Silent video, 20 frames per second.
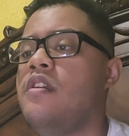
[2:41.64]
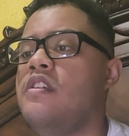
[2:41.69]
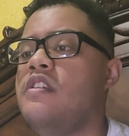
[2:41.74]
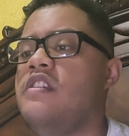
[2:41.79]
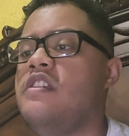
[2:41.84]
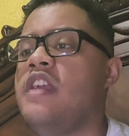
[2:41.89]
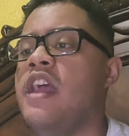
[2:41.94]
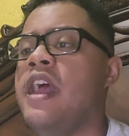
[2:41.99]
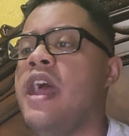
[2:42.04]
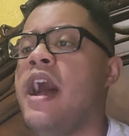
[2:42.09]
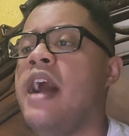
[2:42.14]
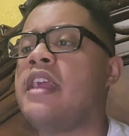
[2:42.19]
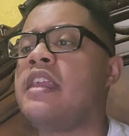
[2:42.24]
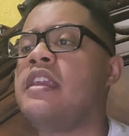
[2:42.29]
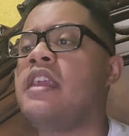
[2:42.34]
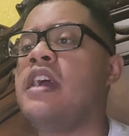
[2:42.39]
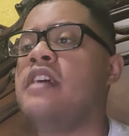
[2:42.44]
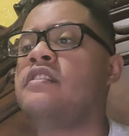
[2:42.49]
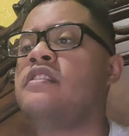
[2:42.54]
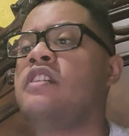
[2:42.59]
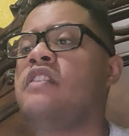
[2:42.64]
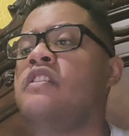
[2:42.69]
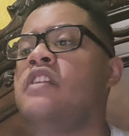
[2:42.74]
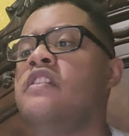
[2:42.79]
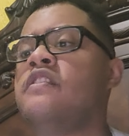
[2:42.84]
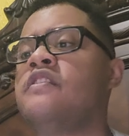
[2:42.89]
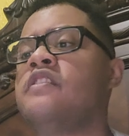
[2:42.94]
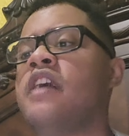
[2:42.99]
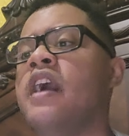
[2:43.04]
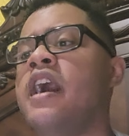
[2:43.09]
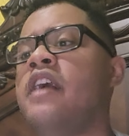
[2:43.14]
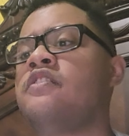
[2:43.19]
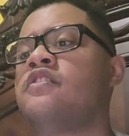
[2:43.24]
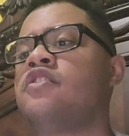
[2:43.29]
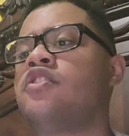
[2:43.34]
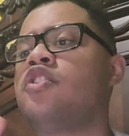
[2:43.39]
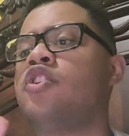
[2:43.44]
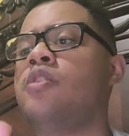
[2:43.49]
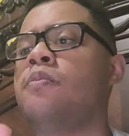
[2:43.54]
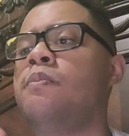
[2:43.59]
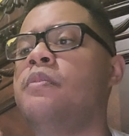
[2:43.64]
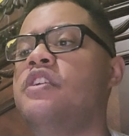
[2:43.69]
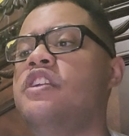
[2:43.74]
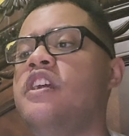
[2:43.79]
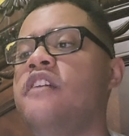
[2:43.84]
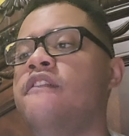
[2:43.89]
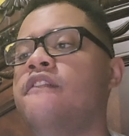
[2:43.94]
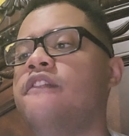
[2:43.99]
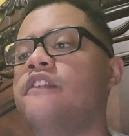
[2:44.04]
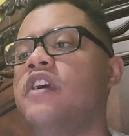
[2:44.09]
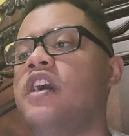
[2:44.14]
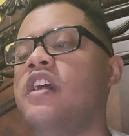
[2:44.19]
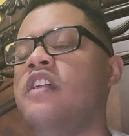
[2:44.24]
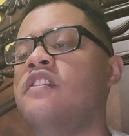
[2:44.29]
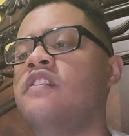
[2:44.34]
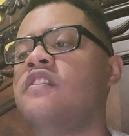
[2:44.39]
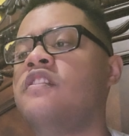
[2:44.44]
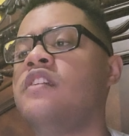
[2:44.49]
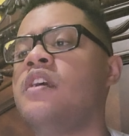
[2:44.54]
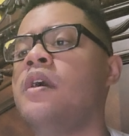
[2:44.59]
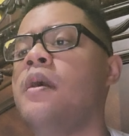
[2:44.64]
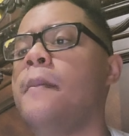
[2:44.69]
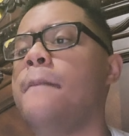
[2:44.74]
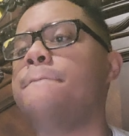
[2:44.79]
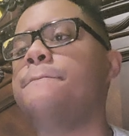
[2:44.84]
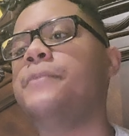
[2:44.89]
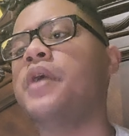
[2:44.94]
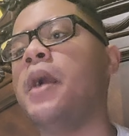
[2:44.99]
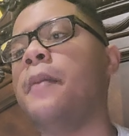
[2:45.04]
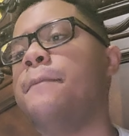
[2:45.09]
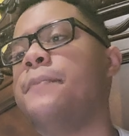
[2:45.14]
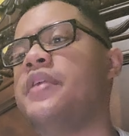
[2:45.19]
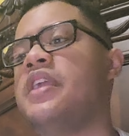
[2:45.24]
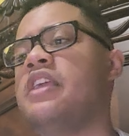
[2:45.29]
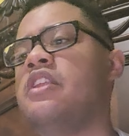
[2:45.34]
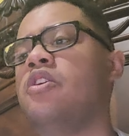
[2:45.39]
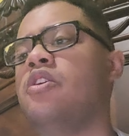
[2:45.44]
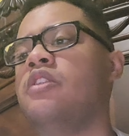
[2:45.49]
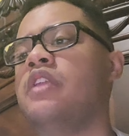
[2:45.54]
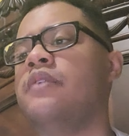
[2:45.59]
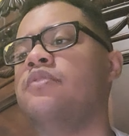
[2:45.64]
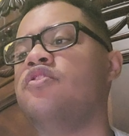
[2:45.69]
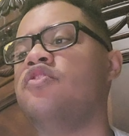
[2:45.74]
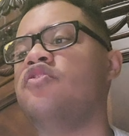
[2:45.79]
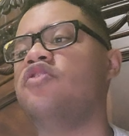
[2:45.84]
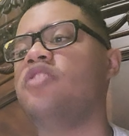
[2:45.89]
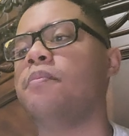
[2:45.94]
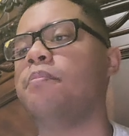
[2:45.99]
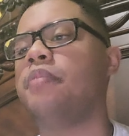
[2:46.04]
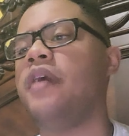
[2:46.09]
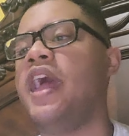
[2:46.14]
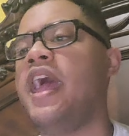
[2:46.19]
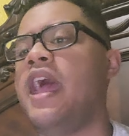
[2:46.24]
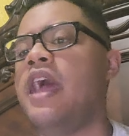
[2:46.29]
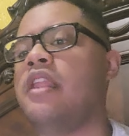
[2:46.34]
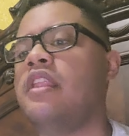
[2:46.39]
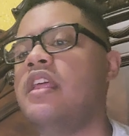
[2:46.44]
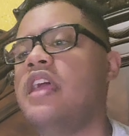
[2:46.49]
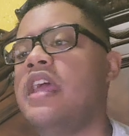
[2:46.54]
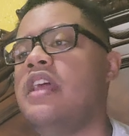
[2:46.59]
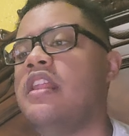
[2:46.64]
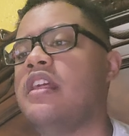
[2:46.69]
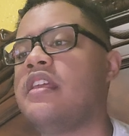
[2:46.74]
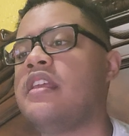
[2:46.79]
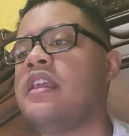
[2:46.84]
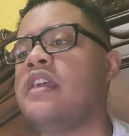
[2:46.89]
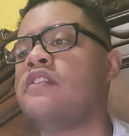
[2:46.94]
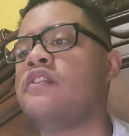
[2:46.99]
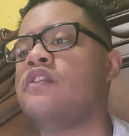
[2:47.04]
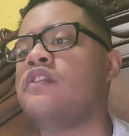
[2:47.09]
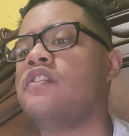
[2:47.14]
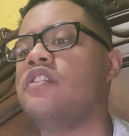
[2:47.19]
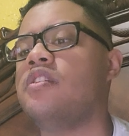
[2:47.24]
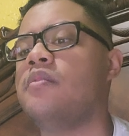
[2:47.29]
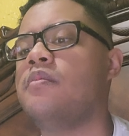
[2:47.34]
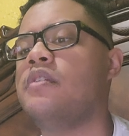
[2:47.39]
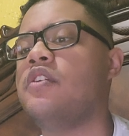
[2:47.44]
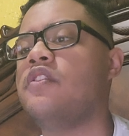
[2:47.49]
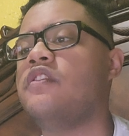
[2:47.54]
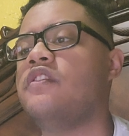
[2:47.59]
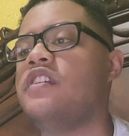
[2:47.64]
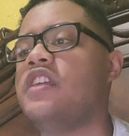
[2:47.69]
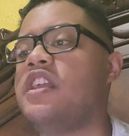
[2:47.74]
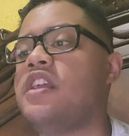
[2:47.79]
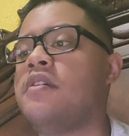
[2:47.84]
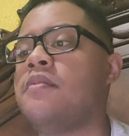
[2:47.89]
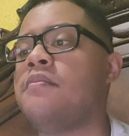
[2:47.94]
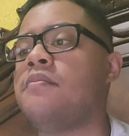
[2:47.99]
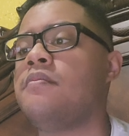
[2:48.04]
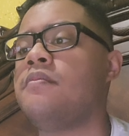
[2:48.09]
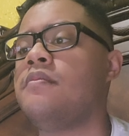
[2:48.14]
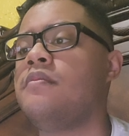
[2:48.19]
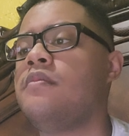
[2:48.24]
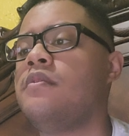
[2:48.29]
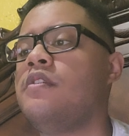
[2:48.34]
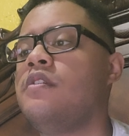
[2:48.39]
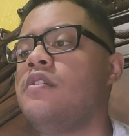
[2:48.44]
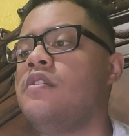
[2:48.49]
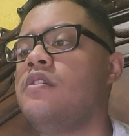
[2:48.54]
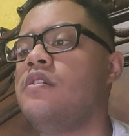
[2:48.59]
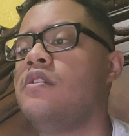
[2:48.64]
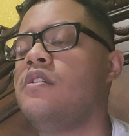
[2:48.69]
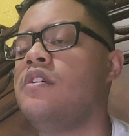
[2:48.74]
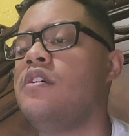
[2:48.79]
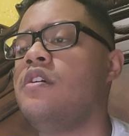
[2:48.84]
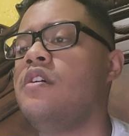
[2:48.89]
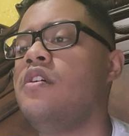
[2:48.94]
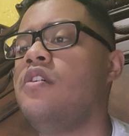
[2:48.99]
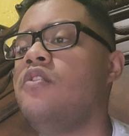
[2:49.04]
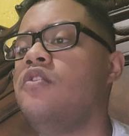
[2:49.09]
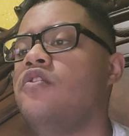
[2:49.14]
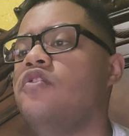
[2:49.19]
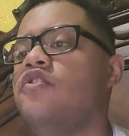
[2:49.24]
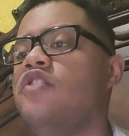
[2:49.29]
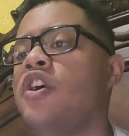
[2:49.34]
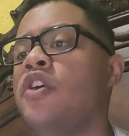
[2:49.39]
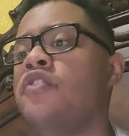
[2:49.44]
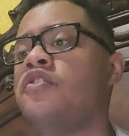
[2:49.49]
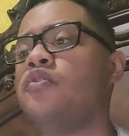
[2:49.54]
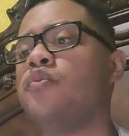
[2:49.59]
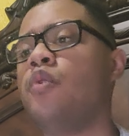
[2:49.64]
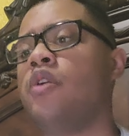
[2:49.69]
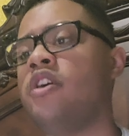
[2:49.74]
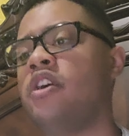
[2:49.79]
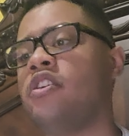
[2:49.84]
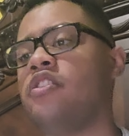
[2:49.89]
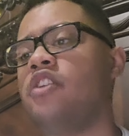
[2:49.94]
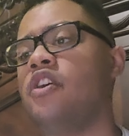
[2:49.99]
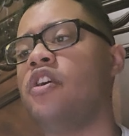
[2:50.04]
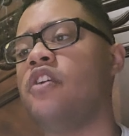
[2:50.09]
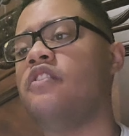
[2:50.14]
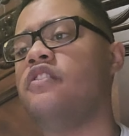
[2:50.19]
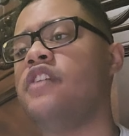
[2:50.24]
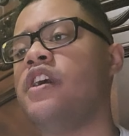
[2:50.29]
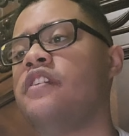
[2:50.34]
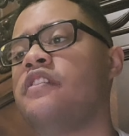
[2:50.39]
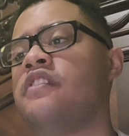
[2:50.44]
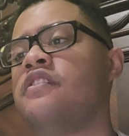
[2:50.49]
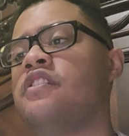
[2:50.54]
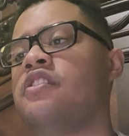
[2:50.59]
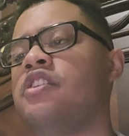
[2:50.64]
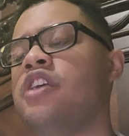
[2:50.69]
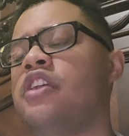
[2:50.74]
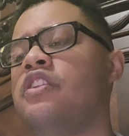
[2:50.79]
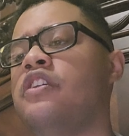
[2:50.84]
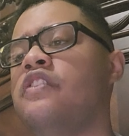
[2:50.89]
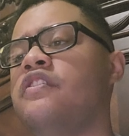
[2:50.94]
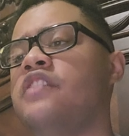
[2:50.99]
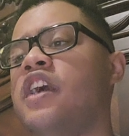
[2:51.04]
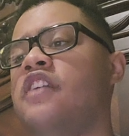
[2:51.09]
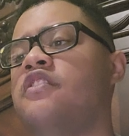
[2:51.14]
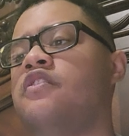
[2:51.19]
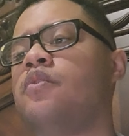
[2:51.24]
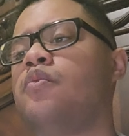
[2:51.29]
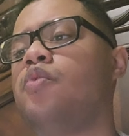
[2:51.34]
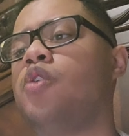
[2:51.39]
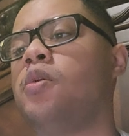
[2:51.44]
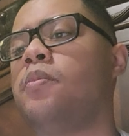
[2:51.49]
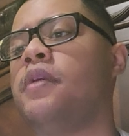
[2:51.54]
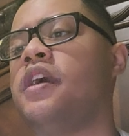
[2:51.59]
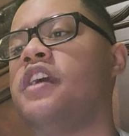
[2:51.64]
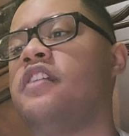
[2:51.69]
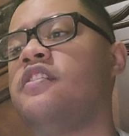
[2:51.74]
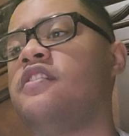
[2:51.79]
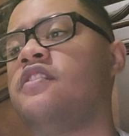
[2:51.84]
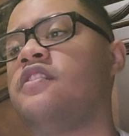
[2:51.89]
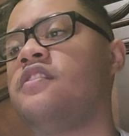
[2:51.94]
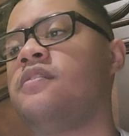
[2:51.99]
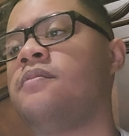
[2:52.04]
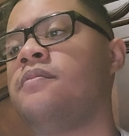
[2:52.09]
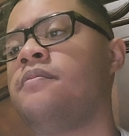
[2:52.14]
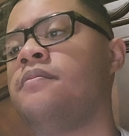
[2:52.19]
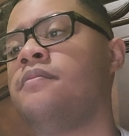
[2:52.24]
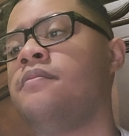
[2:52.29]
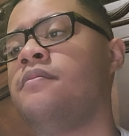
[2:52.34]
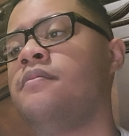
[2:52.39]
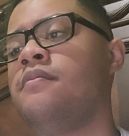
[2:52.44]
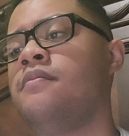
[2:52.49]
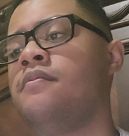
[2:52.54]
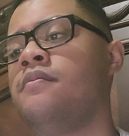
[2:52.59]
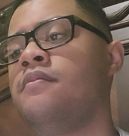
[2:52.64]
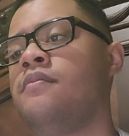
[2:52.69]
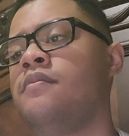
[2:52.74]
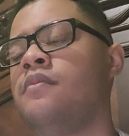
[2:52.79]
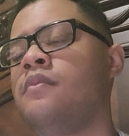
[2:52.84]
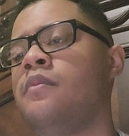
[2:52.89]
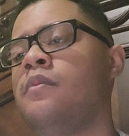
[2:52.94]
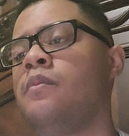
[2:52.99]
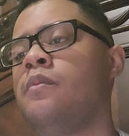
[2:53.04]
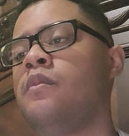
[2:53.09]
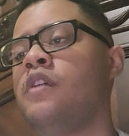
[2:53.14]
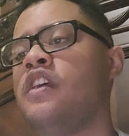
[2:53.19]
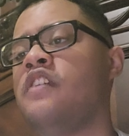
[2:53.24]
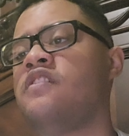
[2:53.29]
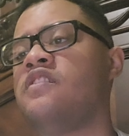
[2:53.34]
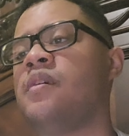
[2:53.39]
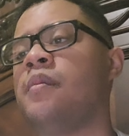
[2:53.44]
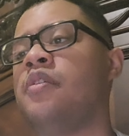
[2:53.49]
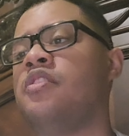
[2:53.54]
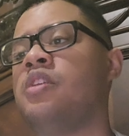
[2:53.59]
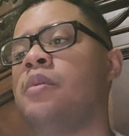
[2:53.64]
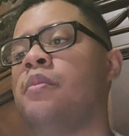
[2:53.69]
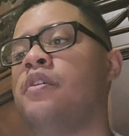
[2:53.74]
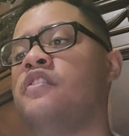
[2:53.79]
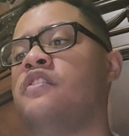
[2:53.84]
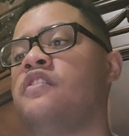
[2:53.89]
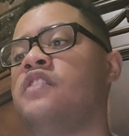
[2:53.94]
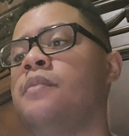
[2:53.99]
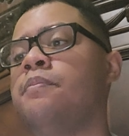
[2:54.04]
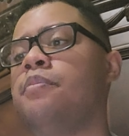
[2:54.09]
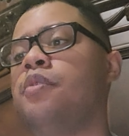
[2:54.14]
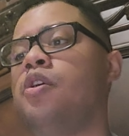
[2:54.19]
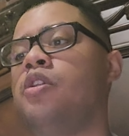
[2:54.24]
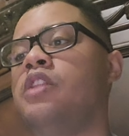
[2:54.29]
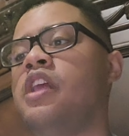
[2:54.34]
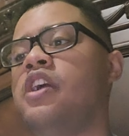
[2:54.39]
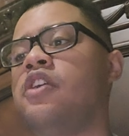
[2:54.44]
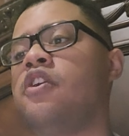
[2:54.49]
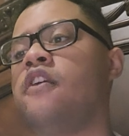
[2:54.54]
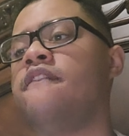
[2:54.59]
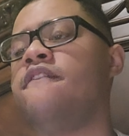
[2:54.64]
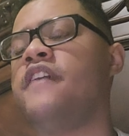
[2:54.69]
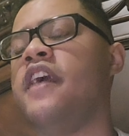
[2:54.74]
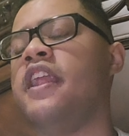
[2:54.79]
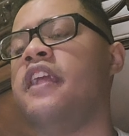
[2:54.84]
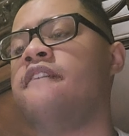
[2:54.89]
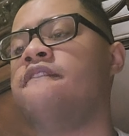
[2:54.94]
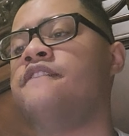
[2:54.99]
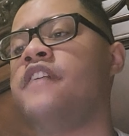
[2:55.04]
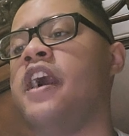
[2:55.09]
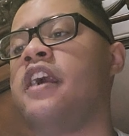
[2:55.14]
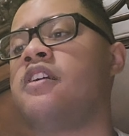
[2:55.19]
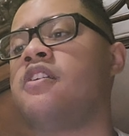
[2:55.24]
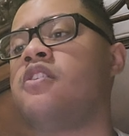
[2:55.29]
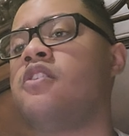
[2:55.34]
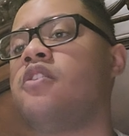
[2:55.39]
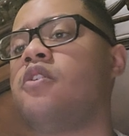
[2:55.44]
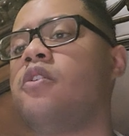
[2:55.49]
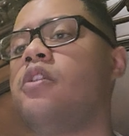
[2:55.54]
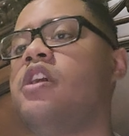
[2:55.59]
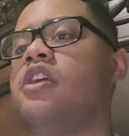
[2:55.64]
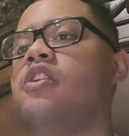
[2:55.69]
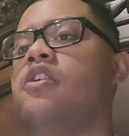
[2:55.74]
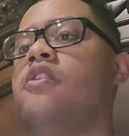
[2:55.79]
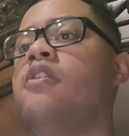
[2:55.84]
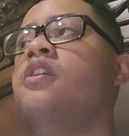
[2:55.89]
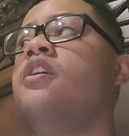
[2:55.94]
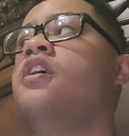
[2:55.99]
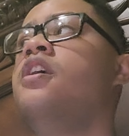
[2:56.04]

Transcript: Yeah, I guess that these guys could be your friends, but Pino lives in Japan and the kids is at a museum. Don't worry, there are dozens of other types of robots. And some of them are simple, like our Vatic vacuum cleaner,